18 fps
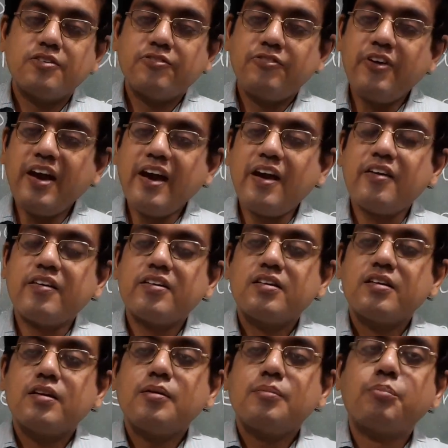
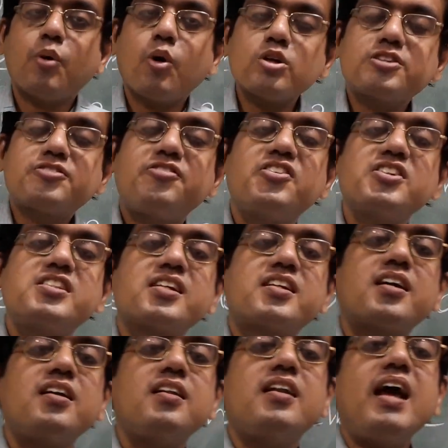where both
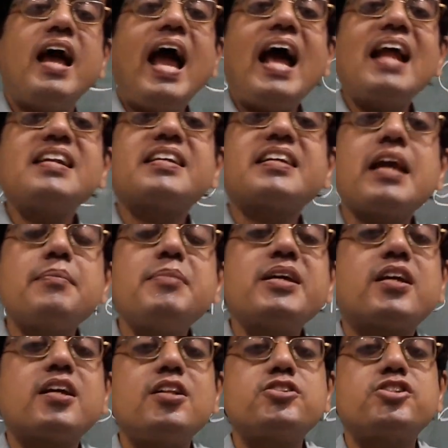physical and
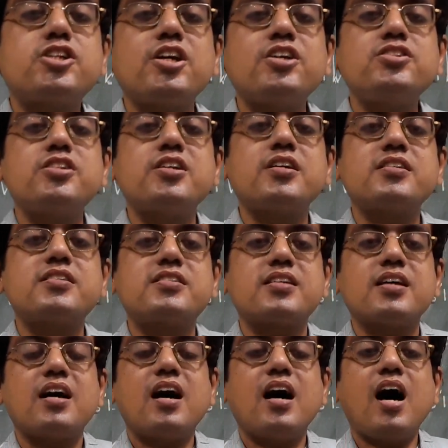chemical
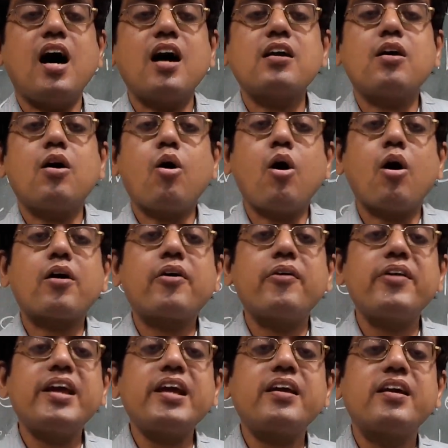changes are
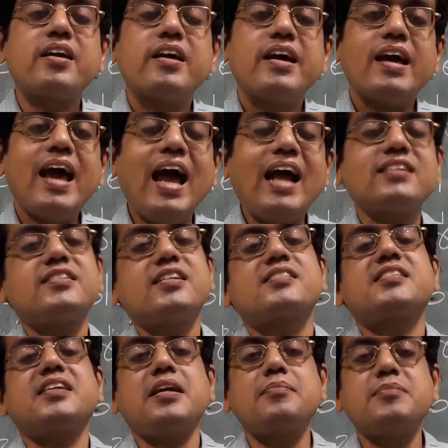occurring at the
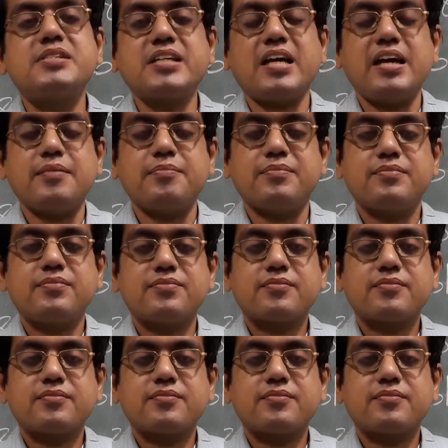same time.